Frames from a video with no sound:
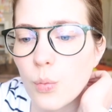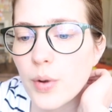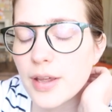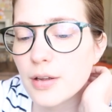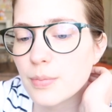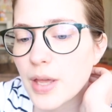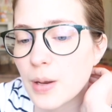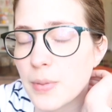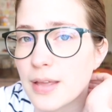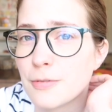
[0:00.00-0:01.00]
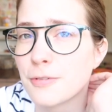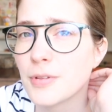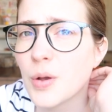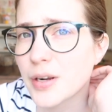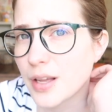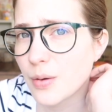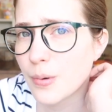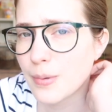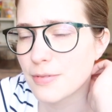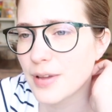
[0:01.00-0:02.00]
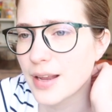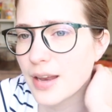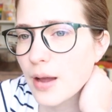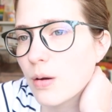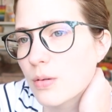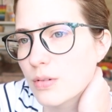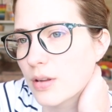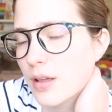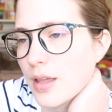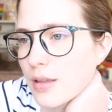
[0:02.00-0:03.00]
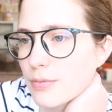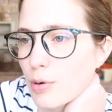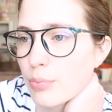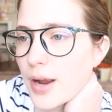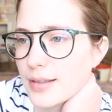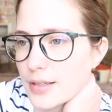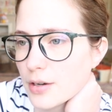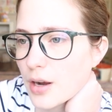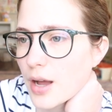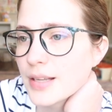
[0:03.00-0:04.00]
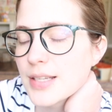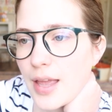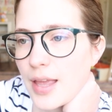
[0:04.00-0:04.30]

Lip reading: We are gonna be in Florida when we find out if we're pregnant or not,